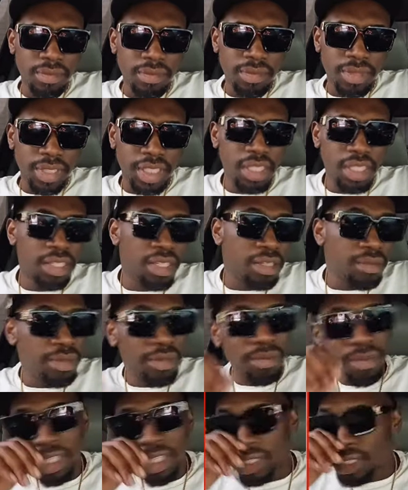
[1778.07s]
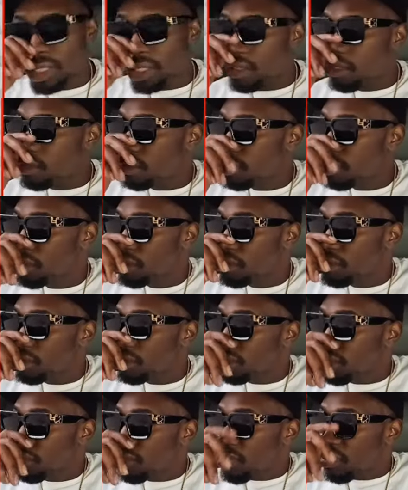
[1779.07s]
Terrible brethren.
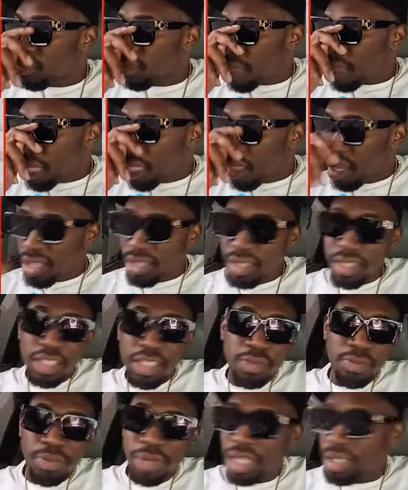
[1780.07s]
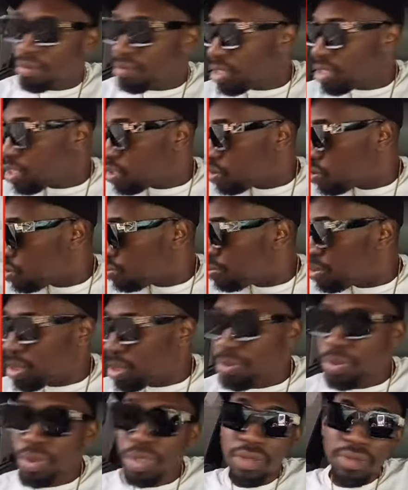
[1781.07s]
At this point, we don't know
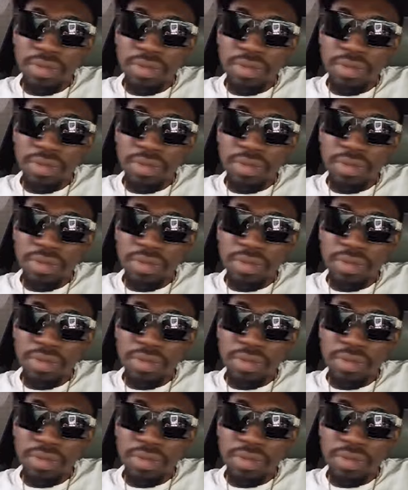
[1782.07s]
people,